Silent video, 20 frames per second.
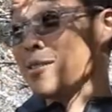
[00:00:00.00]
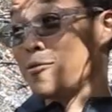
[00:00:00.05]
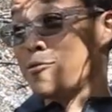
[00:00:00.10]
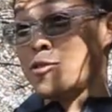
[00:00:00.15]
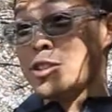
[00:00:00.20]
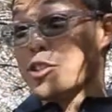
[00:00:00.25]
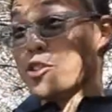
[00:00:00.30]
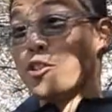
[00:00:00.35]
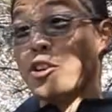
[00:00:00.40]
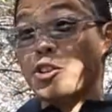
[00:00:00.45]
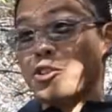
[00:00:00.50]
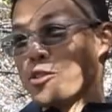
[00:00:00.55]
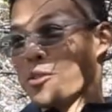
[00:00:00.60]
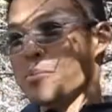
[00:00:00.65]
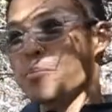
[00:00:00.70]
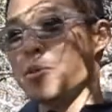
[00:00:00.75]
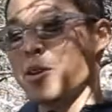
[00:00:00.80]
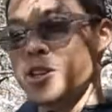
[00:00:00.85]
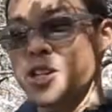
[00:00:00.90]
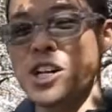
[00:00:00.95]

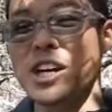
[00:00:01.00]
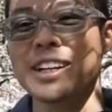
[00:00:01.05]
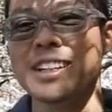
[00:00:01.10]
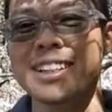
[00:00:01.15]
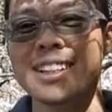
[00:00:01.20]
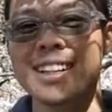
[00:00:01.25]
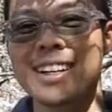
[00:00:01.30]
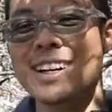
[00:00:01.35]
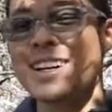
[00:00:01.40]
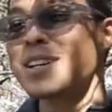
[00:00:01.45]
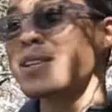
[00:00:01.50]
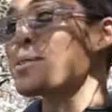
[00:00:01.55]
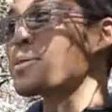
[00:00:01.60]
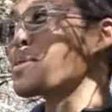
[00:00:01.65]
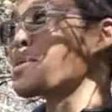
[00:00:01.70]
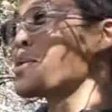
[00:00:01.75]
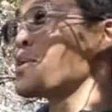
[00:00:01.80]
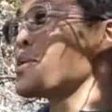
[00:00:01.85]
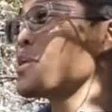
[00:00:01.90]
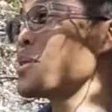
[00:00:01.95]
restructuring project.
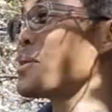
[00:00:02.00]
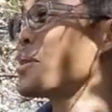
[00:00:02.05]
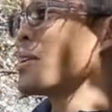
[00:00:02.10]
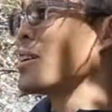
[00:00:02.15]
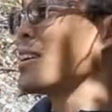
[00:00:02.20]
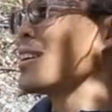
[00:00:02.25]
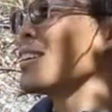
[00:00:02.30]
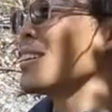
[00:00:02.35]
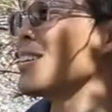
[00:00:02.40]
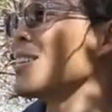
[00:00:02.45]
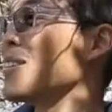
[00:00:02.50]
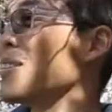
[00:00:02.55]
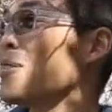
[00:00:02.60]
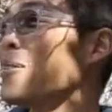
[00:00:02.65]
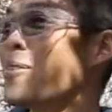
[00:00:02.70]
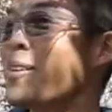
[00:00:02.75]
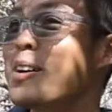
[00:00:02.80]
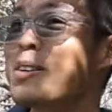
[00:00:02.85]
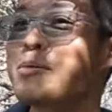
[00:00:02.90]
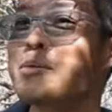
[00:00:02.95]
So, uh,
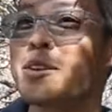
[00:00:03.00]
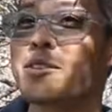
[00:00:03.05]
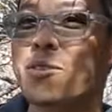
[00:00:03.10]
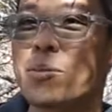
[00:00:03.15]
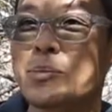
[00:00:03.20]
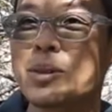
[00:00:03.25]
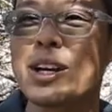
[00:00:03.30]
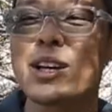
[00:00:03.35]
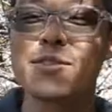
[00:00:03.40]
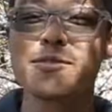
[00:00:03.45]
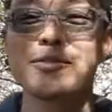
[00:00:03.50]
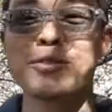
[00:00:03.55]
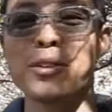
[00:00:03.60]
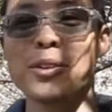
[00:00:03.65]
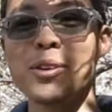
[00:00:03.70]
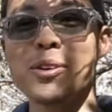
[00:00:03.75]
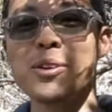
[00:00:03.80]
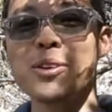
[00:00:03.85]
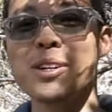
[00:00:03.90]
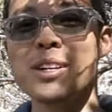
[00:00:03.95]
what we have applied
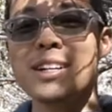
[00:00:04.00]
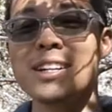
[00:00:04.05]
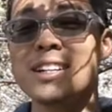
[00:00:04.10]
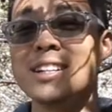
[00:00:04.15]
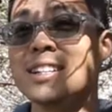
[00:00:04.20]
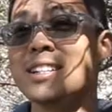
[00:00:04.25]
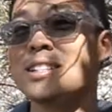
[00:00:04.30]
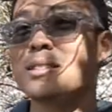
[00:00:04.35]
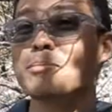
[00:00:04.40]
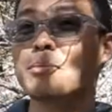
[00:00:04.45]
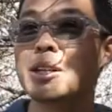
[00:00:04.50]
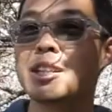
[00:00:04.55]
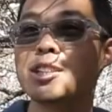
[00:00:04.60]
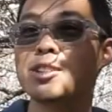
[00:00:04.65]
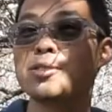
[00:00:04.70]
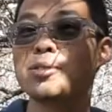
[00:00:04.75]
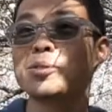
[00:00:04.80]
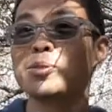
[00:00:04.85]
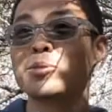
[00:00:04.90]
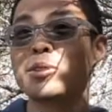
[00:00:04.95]
for is money
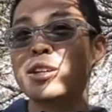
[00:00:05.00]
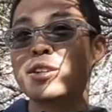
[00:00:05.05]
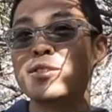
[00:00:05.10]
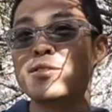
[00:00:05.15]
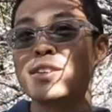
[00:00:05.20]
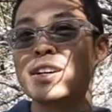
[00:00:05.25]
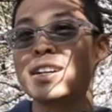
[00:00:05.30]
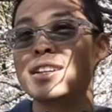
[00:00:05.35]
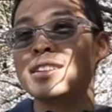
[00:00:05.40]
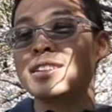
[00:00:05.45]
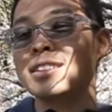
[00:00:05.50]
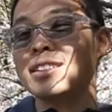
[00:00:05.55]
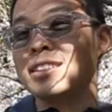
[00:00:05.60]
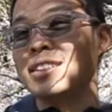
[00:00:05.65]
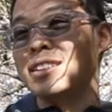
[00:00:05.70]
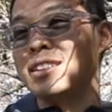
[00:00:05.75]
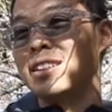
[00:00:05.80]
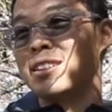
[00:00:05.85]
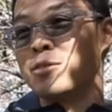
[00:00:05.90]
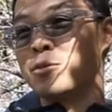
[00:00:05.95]
to renovate
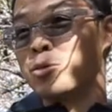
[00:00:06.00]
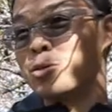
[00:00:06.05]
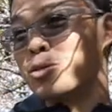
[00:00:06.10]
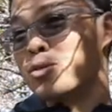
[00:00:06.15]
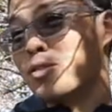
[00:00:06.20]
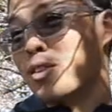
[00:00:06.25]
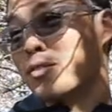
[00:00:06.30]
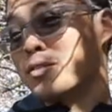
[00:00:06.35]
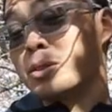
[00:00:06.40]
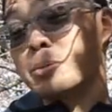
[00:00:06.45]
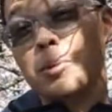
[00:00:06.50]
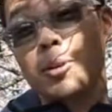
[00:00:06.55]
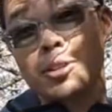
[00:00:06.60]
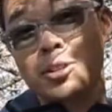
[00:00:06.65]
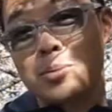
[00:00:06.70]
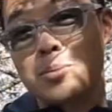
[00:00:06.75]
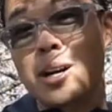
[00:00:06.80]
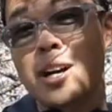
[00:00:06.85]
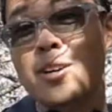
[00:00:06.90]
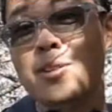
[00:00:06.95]
the roof of the
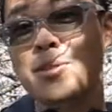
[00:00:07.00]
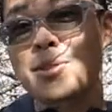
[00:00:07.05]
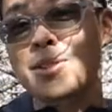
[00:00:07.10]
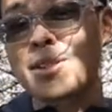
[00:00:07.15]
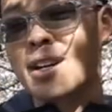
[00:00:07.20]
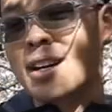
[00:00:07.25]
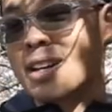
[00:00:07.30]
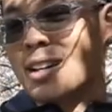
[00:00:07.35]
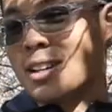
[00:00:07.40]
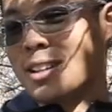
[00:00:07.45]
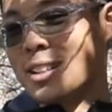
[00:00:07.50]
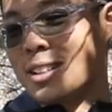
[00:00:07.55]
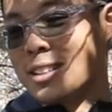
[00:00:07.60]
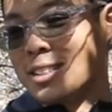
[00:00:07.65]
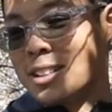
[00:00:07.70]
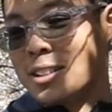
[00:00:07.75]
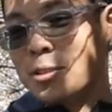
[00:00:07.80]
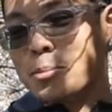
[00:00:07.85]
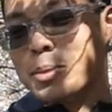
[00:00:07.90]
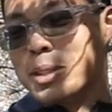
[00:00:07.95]
bottom house. Uh,
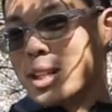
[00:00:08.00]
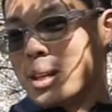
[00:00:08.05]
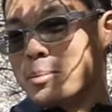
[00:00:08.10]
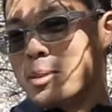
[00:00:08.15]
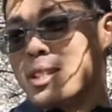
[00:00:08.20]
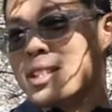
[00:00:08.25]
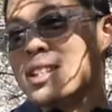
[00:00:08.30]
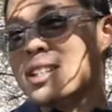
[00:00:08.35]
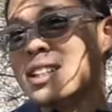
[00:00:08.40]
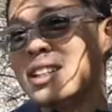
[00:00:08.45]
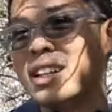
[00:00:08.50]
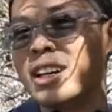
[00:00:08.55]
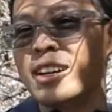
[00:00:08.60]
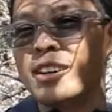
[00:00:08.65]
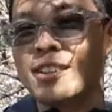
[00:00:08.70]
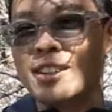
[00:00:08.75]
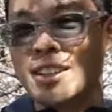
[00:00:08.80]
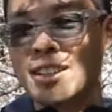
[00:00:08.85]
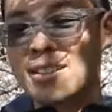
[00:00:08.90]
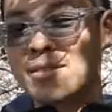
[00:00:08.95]
that will become the sitting
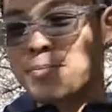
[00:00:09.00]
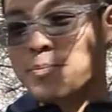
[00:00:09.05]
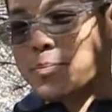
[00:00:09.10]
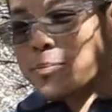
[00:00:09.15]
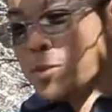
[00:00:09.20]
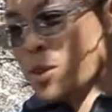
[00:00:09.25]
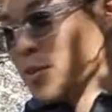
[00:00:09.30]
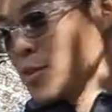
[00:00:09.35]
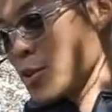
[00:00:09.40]
area with